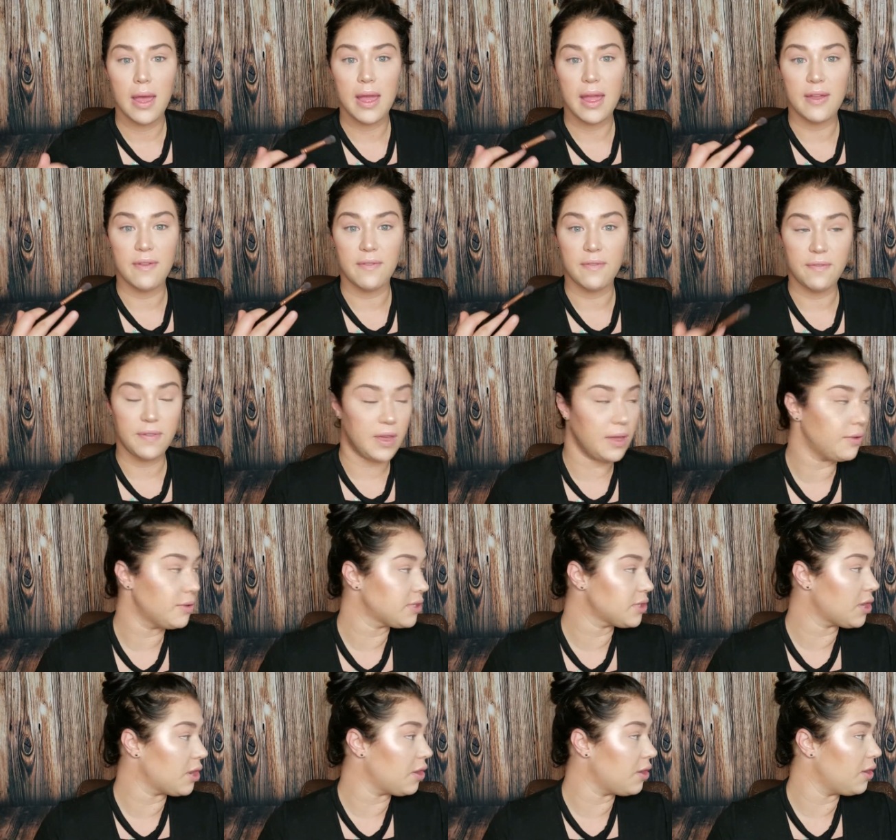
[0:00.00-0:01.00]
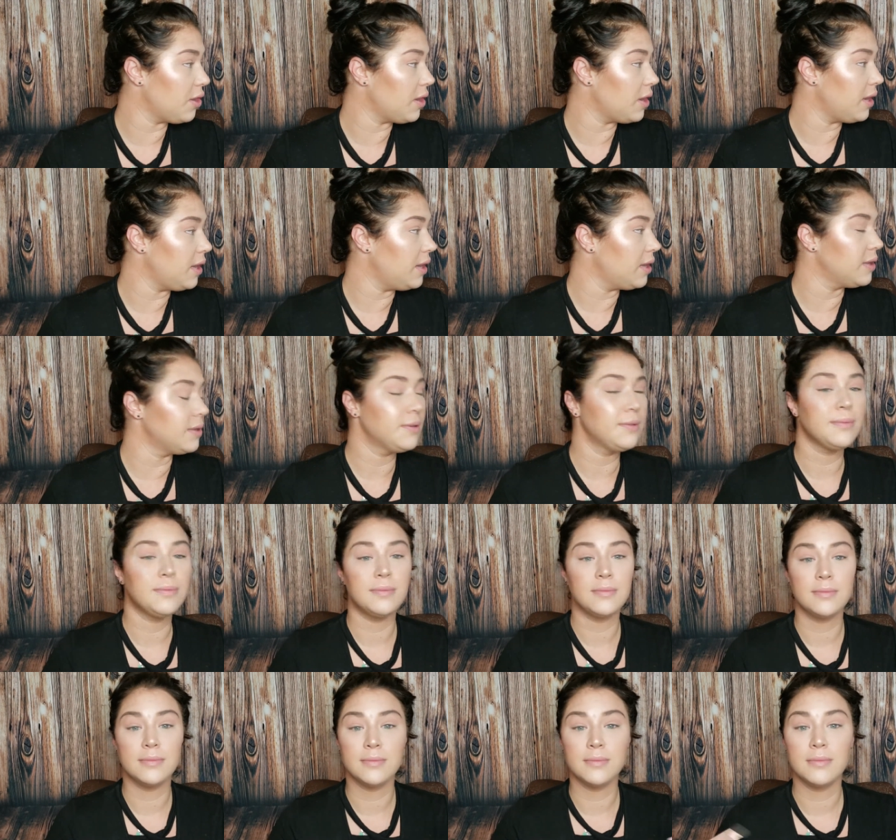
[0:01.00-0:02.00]
it feels good,
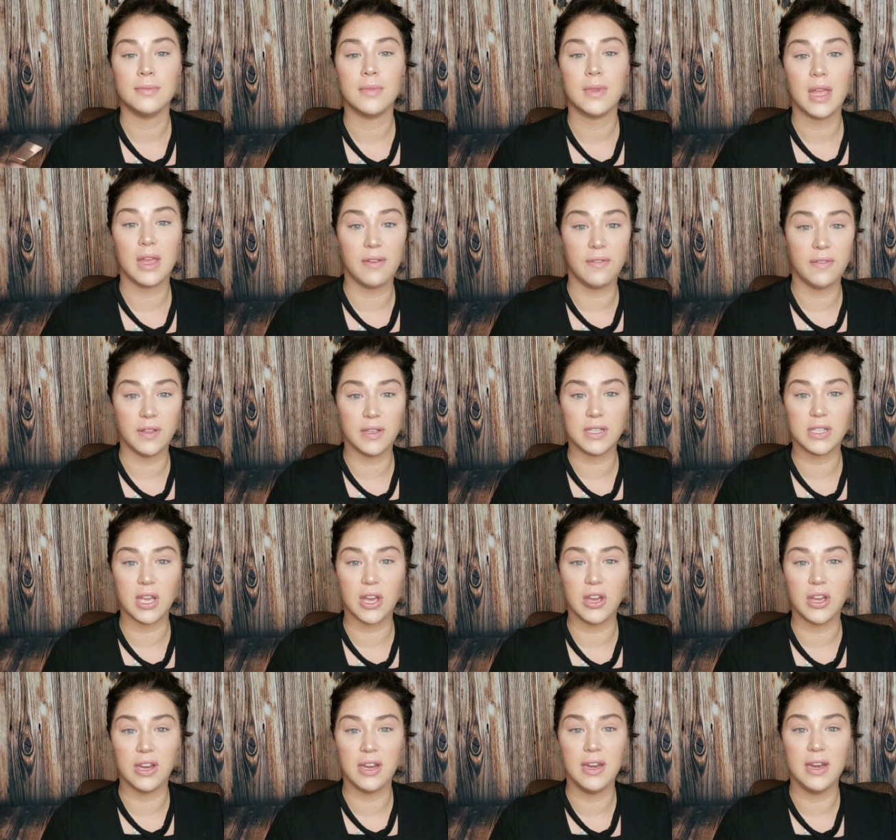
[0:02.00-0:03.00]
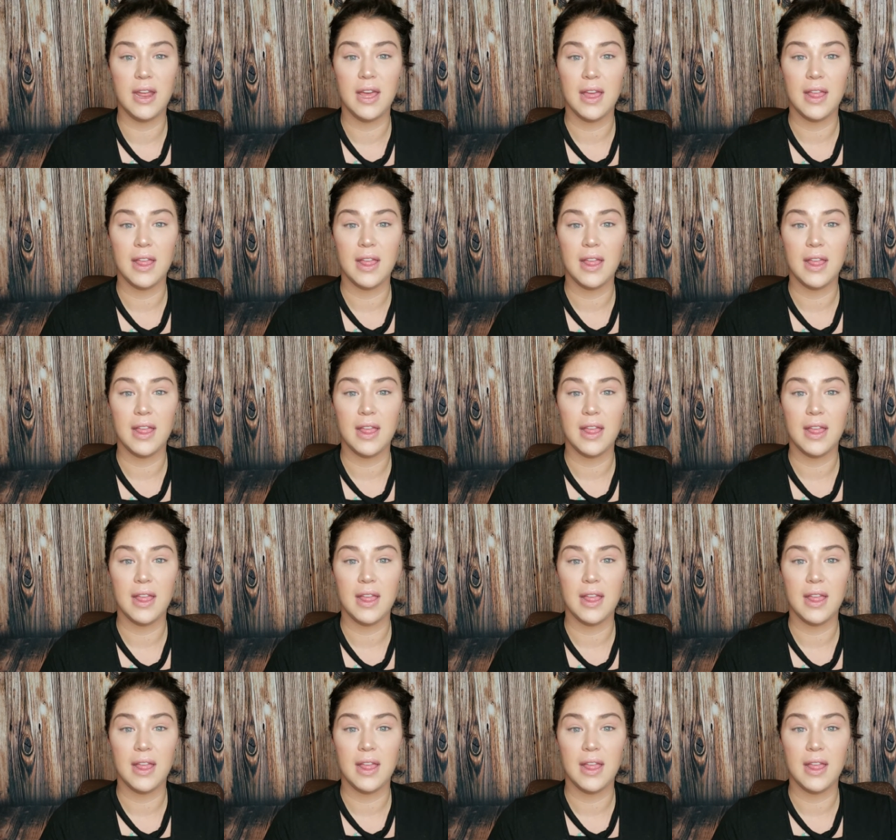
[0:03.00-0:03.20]
it feels good.